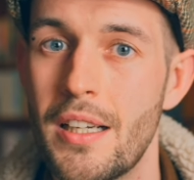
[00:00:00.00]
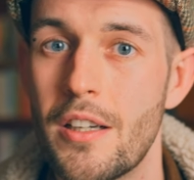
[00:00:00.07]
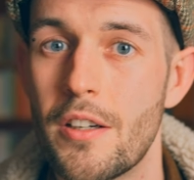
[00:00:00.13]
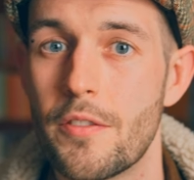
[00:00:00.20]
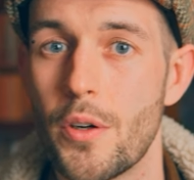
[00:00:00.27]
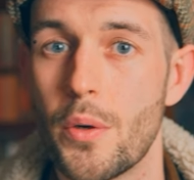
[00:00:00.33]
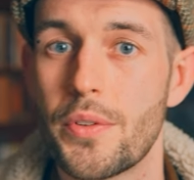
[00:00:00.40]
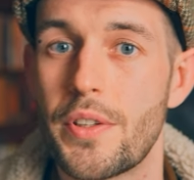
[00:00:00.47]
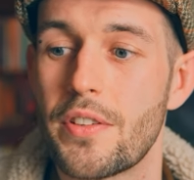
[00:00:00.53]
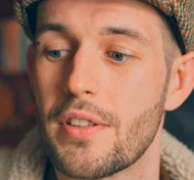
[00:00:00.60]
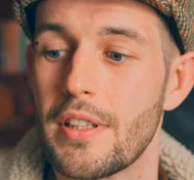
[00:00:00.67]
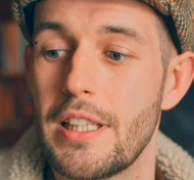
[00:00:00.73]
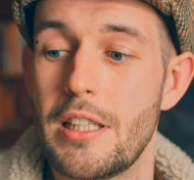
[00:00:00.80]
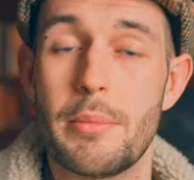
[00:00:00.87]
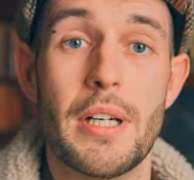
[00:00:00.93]
Full
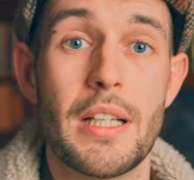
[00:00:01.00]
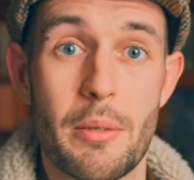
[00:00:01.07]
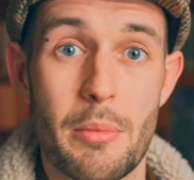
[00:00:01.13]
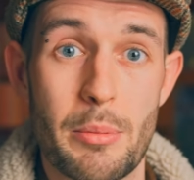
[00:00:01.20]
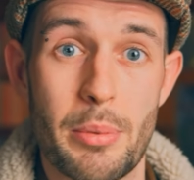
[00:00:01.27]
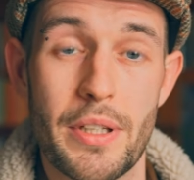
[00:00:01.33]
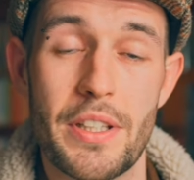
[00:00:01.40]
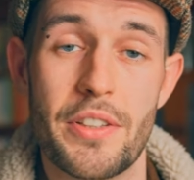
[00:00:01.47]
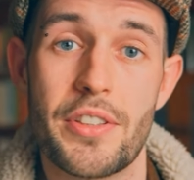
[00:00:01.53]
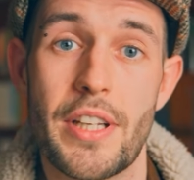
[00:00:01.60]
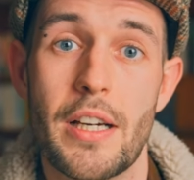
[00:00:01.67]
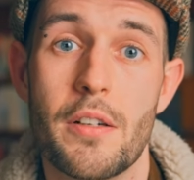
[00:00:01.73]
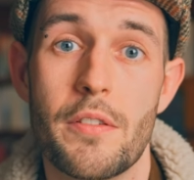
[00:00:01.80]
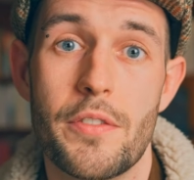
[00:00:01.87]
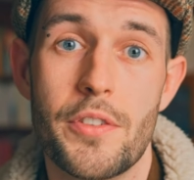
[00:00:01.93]
disclaimer, let me put these
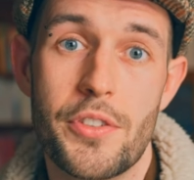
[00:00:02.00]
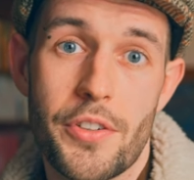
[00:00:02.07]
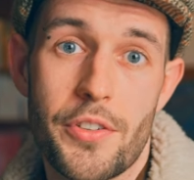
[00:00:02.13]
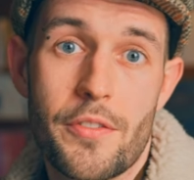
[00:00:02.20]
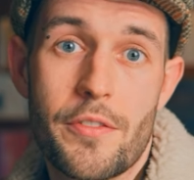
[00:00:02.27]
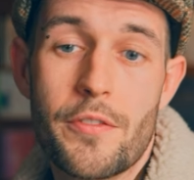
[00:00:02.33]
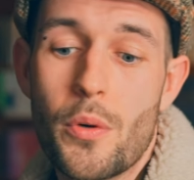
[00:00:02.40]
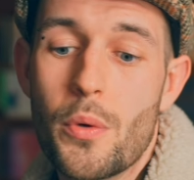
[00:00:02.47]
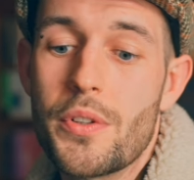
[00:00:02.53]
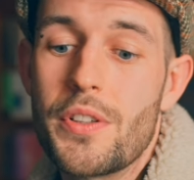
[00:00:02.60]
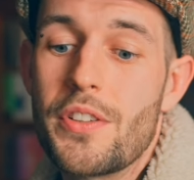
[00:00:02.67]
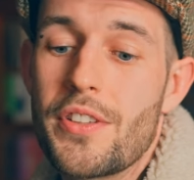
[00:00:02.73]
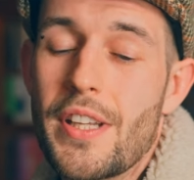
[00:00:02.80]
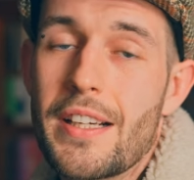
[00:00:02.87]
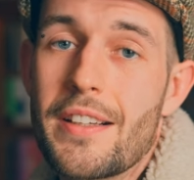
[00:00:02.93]
down for just 40
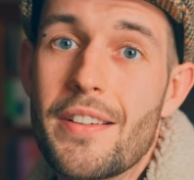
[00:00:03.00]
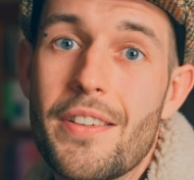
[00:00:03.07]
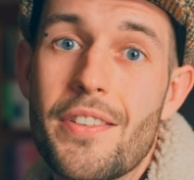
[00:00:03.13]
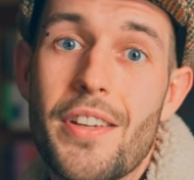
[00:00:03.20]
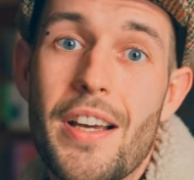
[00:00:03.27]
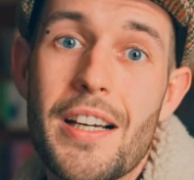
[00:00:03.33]
seconds.